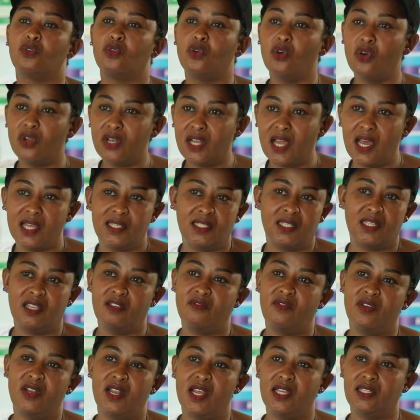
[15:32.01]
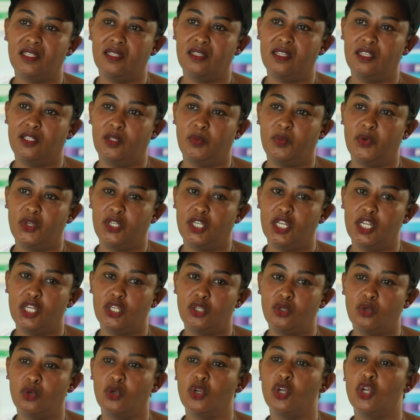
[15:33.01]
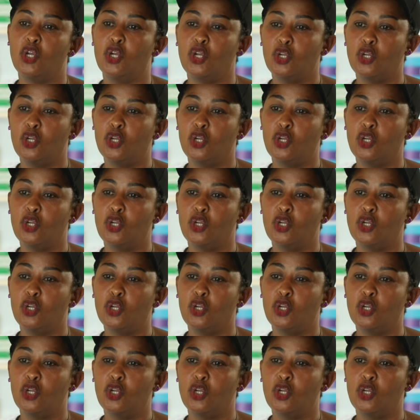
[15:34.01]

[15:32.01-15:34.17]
God has given us this potential.